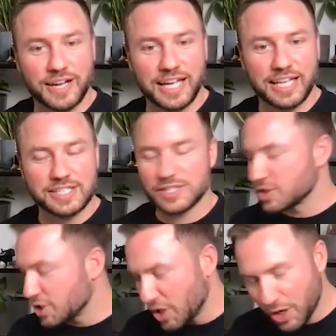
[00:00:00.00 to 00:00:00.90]
and it's a
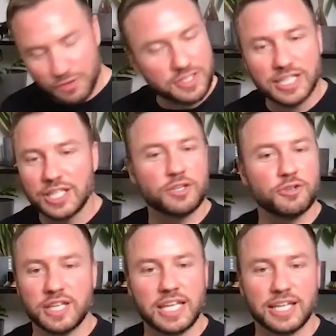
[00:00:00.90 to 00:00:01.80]
totally
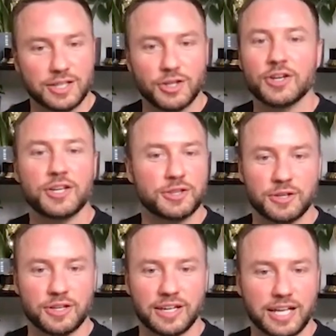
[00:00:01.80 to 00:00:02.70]
unique look at
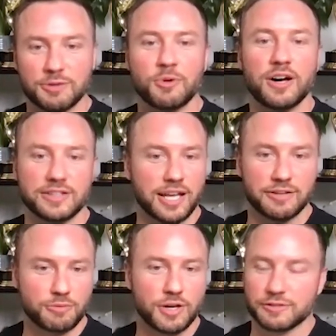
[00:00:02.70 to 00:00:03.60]
the wildlife
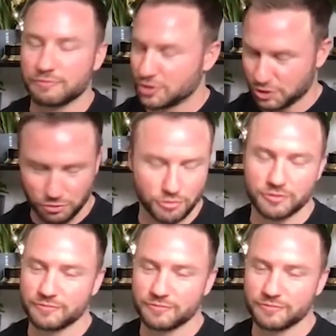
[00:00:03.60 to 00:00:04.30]
world for sure.